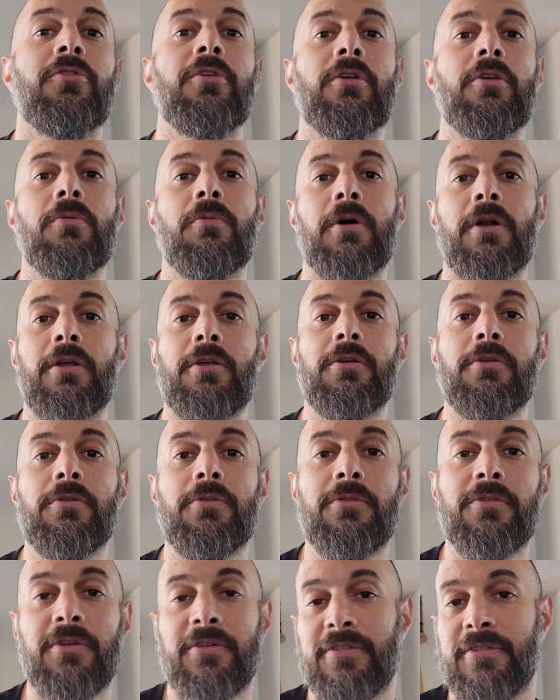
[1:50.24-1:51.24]
that you want to
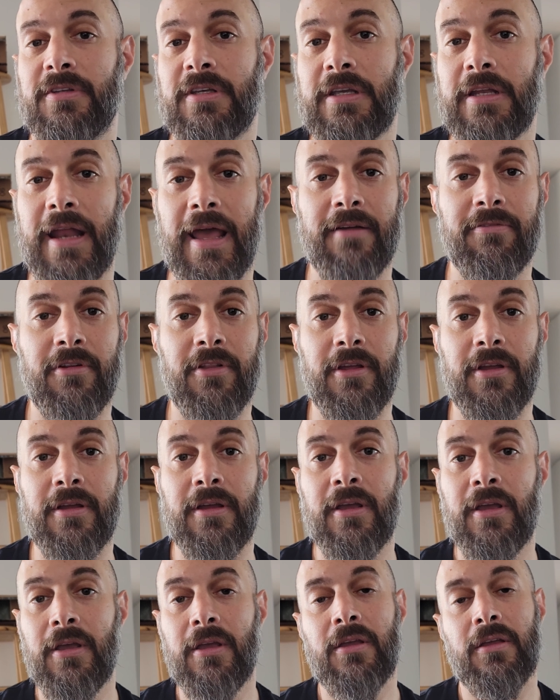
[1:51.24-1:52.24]
use, seat, everything.
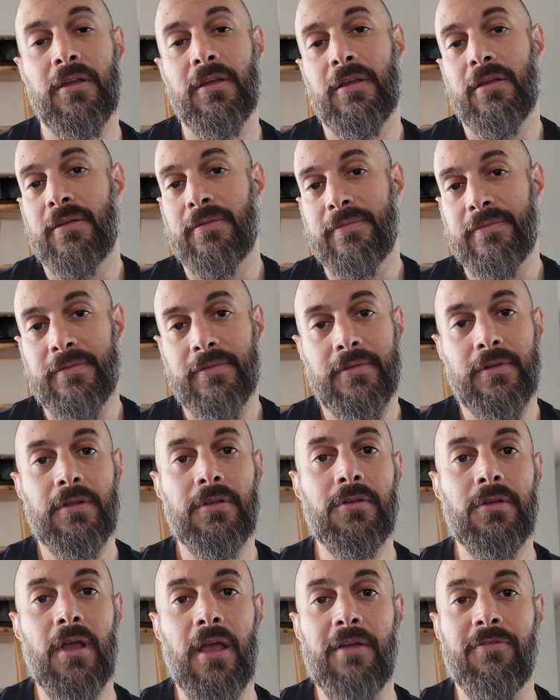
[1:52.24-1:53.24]

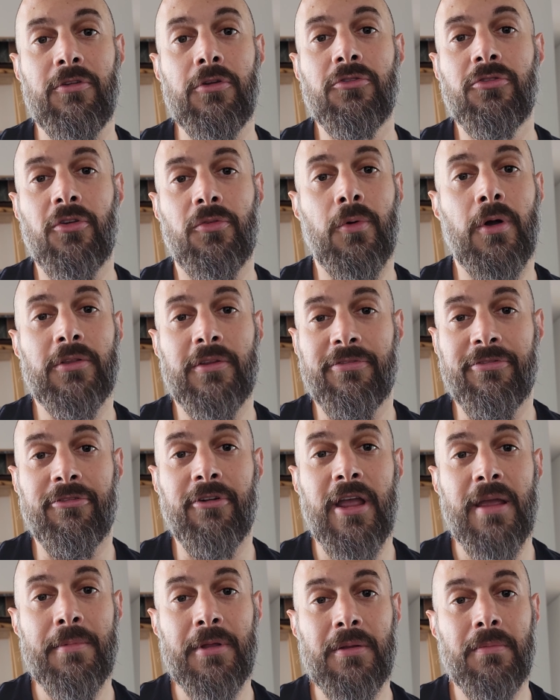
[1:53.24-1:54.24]
If you just want the
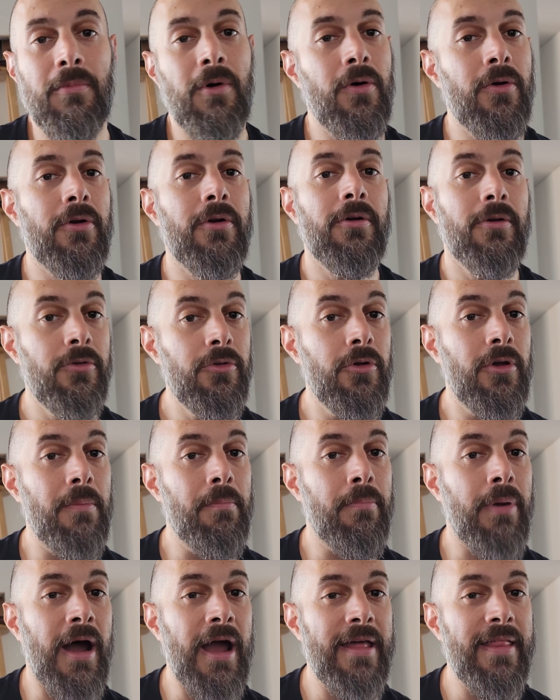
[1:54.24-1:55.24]
frame and the motor, you can
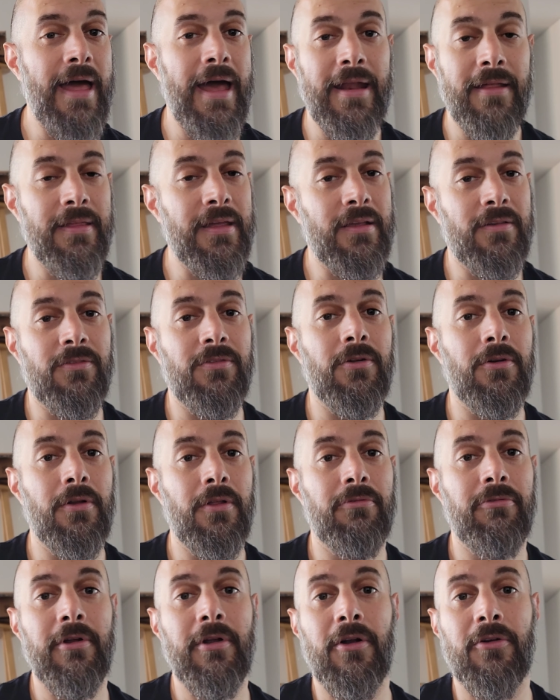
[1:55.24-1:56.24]
buy that. I think it's
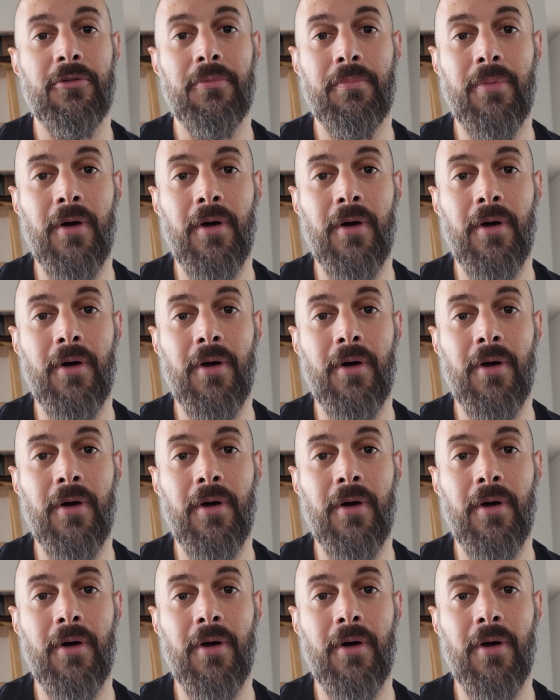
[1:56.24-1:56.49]
$3,300